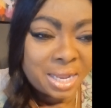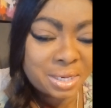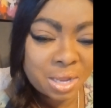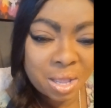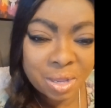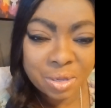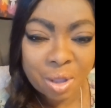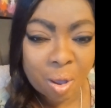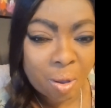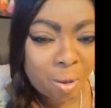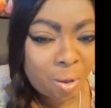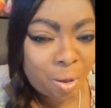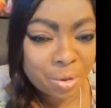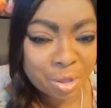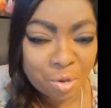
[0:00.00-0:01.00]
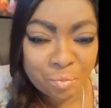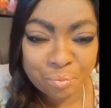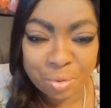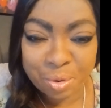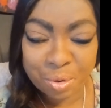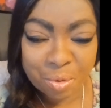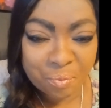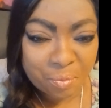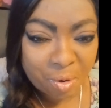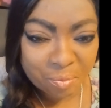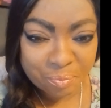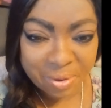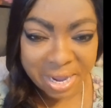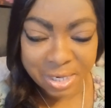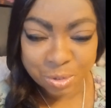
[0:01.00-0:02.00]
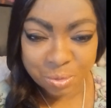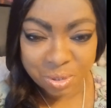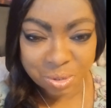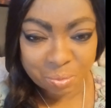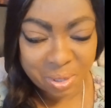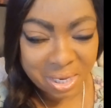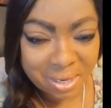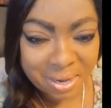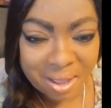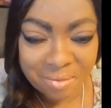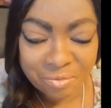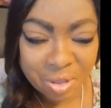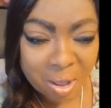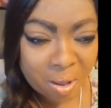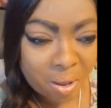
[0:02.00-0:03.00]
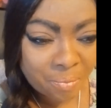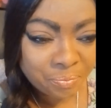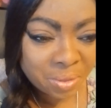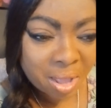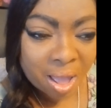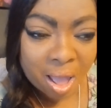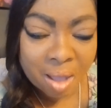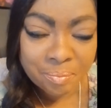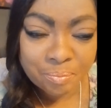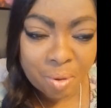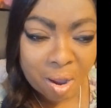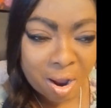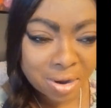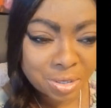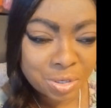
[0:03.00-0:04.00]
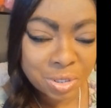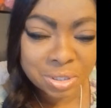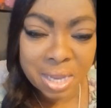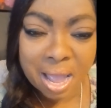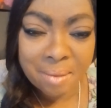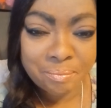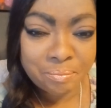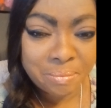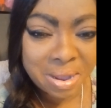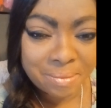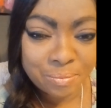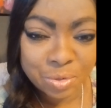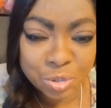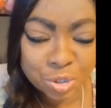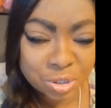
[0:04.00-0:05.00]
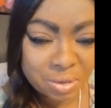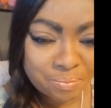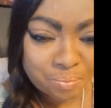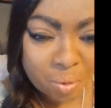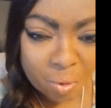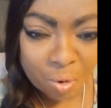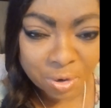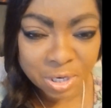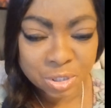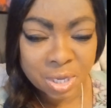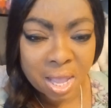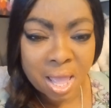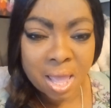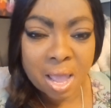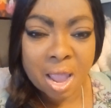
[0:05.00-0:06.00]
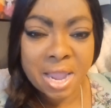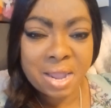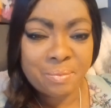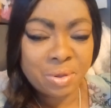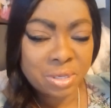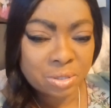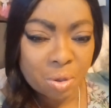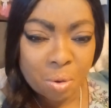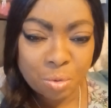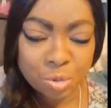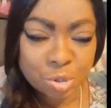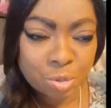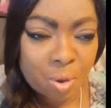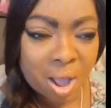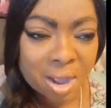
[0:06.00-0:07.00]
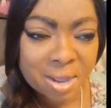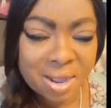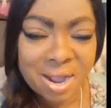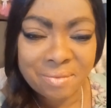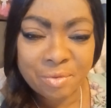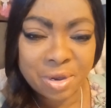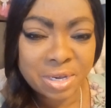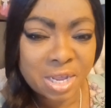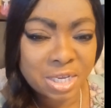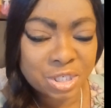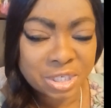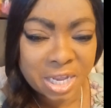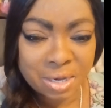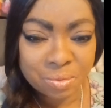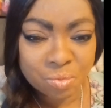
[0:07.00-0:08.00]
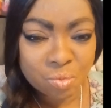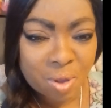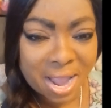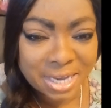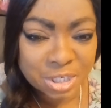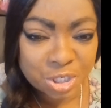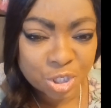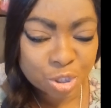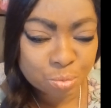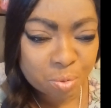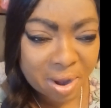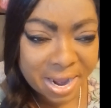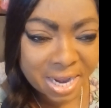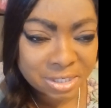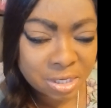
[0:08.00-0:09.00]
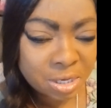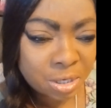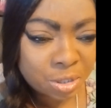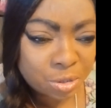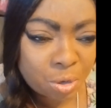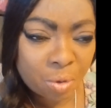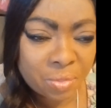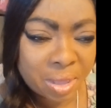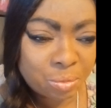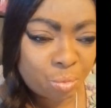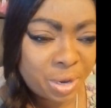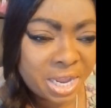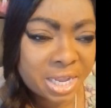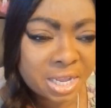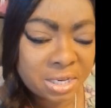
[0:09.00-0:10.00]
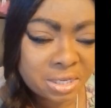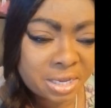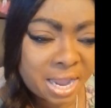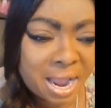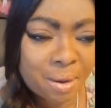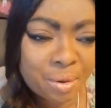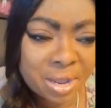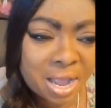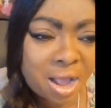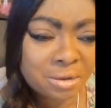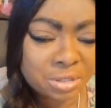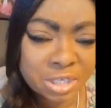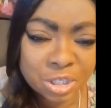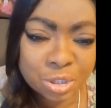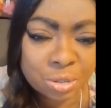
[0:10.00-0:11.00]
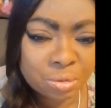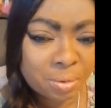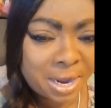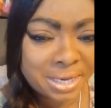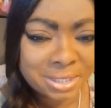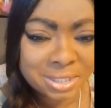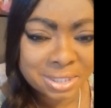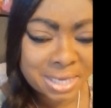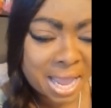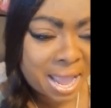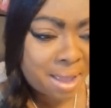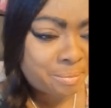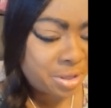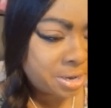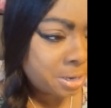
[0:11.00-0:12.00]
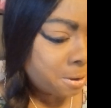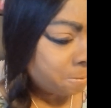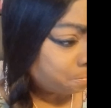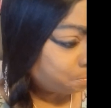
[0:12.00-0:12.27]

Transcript: and all you beautiful patrons. We love y'all, our partners, our members, supporters, even those who are covering us in righteous prayers so that we can carry out this great assignment.